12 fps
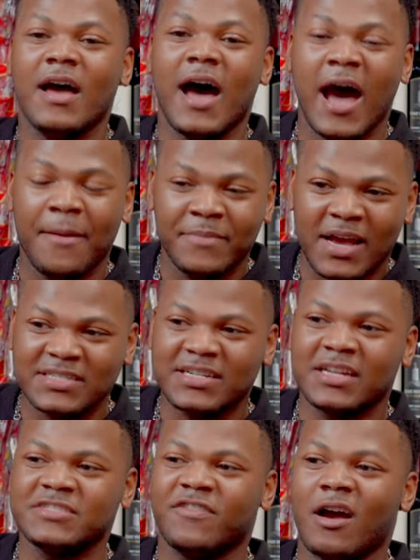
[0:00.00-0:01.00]
I'm not
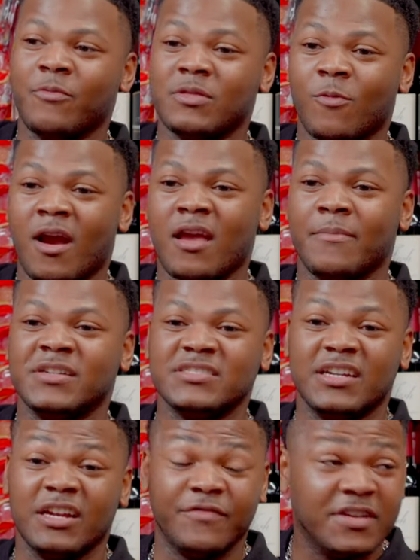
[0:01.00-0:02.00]
satisfied with where I am as
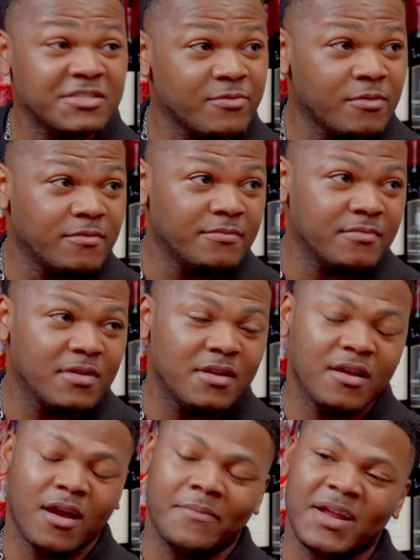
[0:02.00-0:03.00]
an individual. Mm.
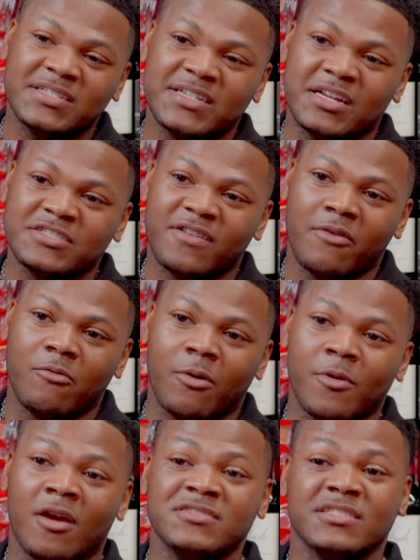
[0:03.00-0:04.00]
I'm not satisfied with where
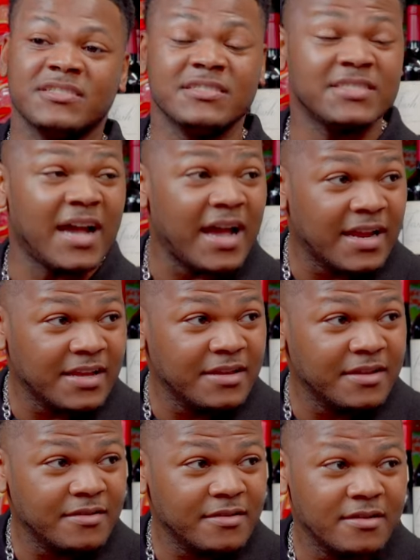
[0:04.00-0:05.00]
we are as a
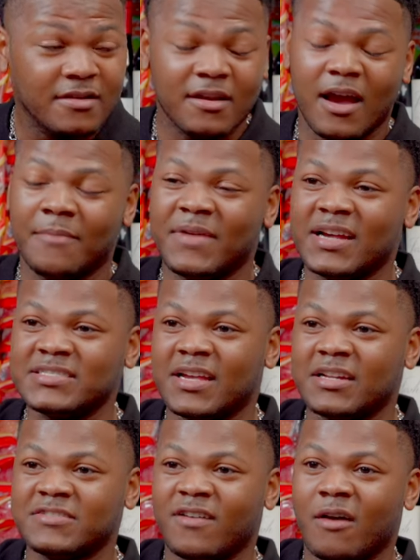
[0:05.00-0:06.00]
society. I'm not
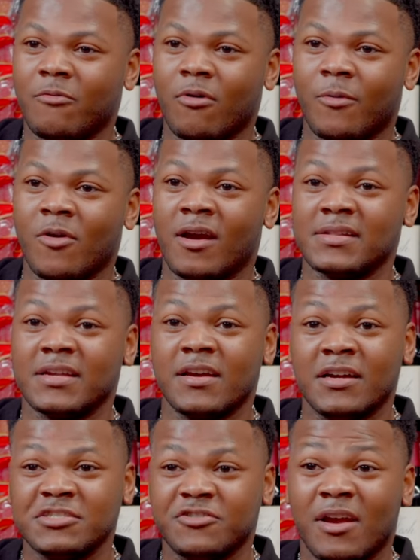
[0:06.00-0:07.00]
satisfied with where we are as a
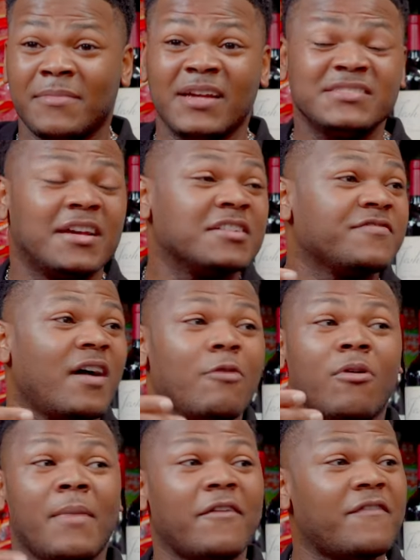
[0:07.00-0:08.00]
country. I'm not satisfied
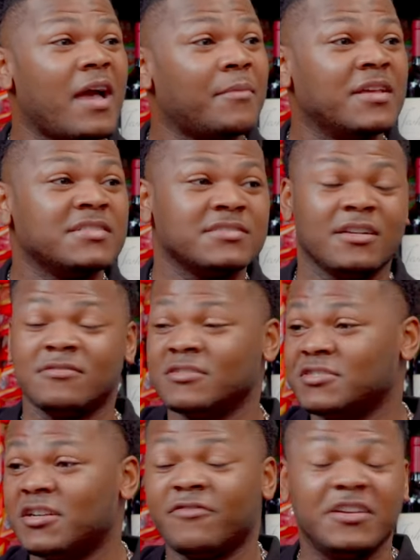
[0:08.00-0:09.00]
with my family is in terms of
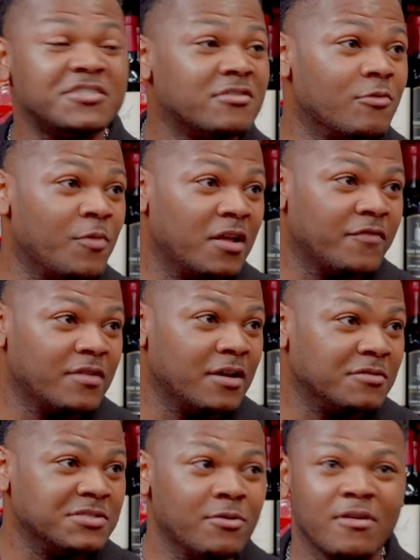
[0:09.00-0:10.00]
generational wealth for
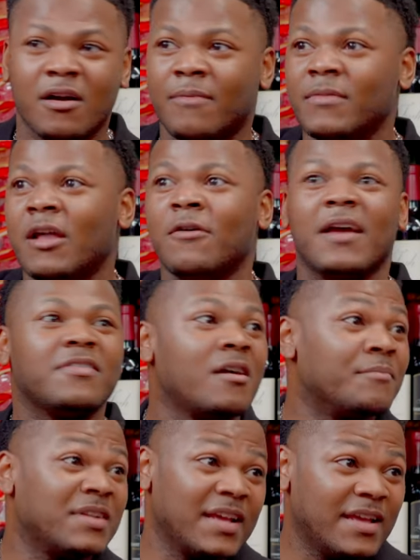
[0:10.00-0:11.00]
those who will mm. come long after
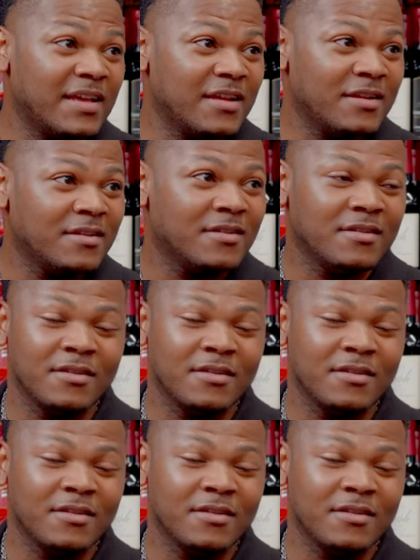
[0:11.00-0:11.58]
I'm dead. Mm.